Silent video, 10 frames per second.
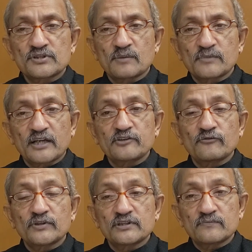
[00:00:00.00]
some kind
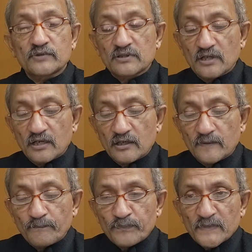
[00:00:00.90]
of
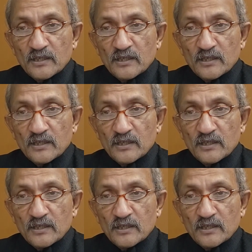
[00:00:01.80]
a